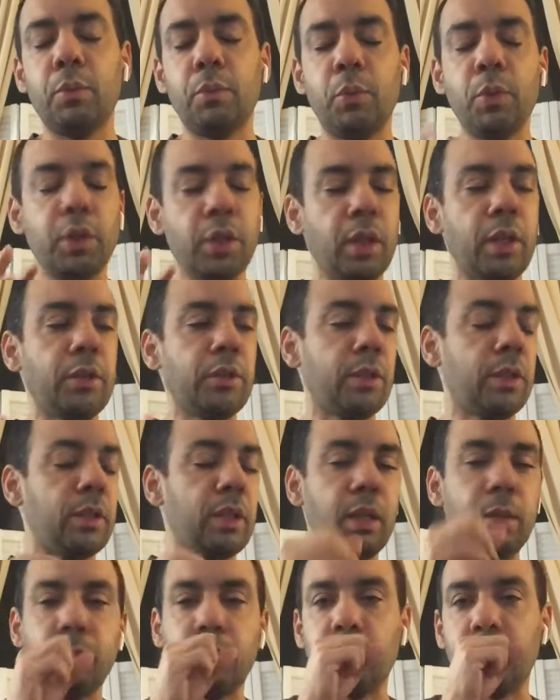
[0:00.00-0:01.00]
gonna use the
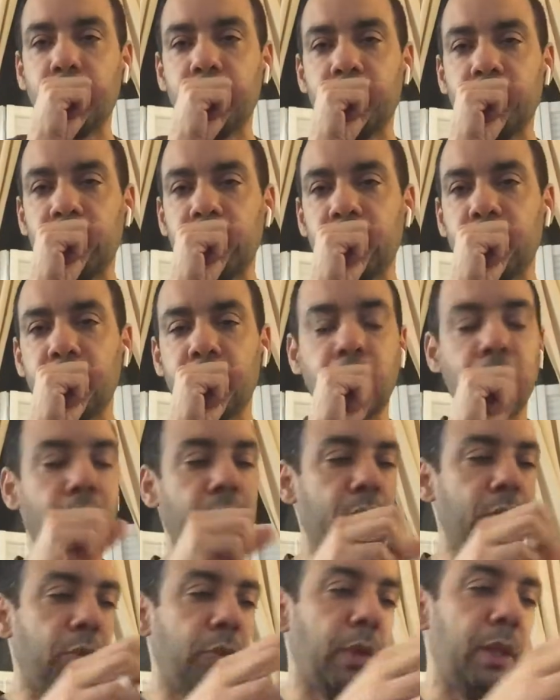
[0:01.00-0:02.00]
same process
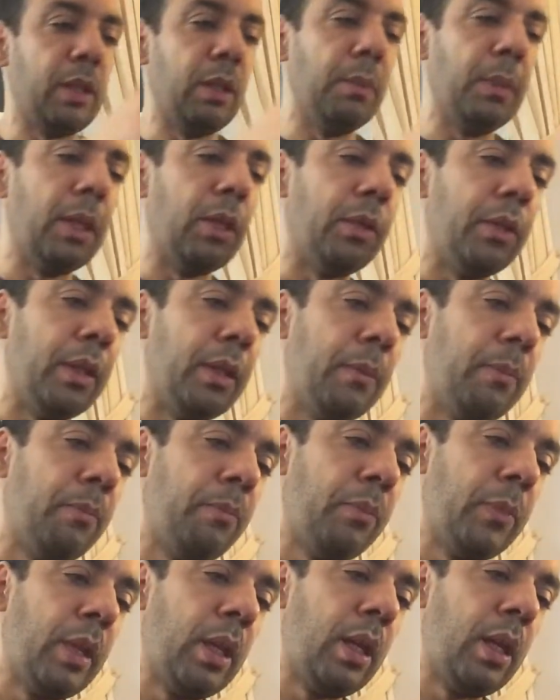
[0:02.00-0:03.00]
to find the melody,
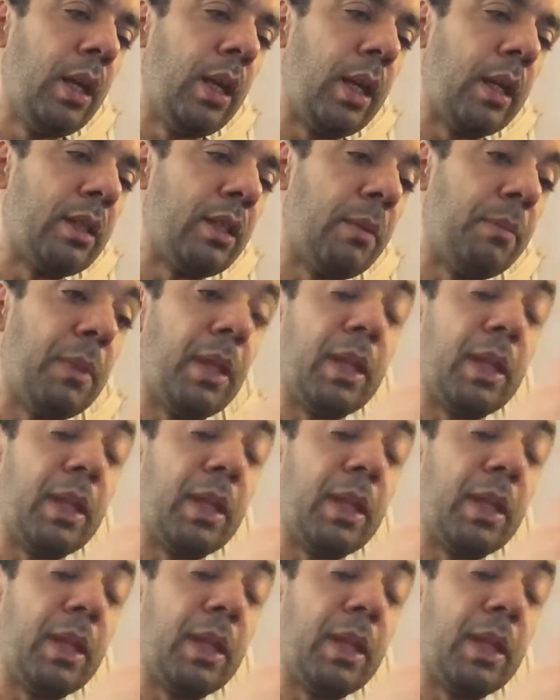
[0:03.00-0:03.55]
except that